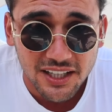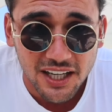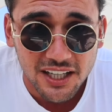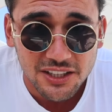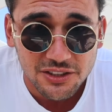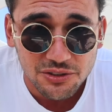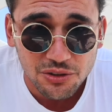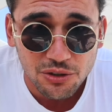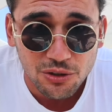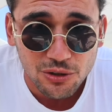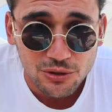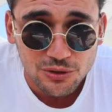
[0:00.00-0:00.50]
I
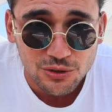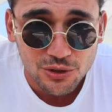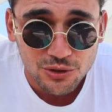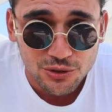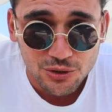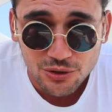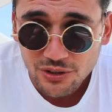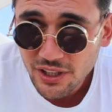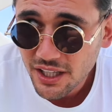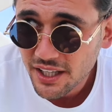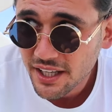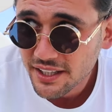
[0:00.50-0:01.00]
told you
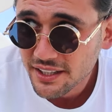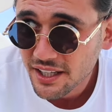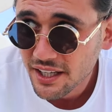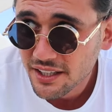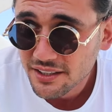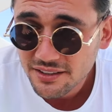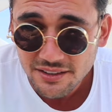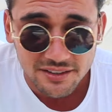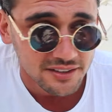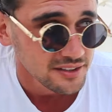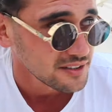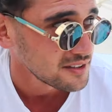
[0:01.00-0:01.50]
today
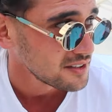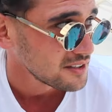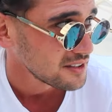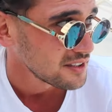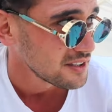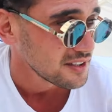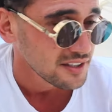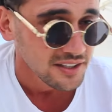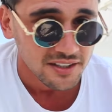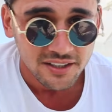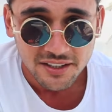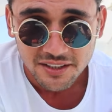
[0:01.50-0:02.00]
again.
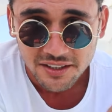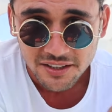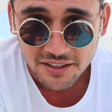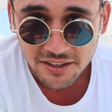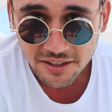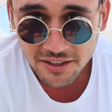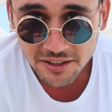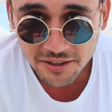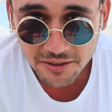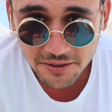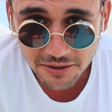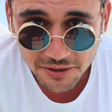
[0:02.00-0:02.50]

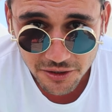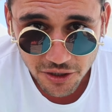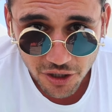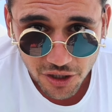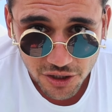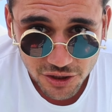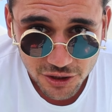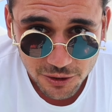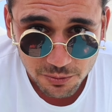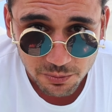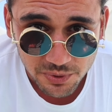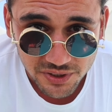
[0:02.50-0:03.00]

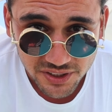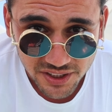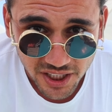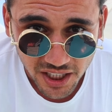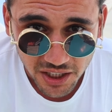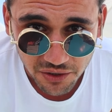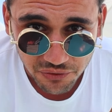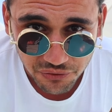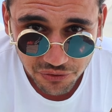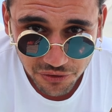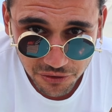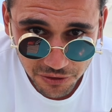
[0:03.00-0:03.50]
Girls, be
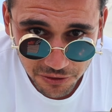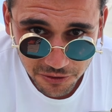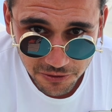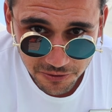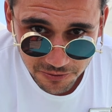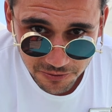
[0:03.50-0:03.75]
careful.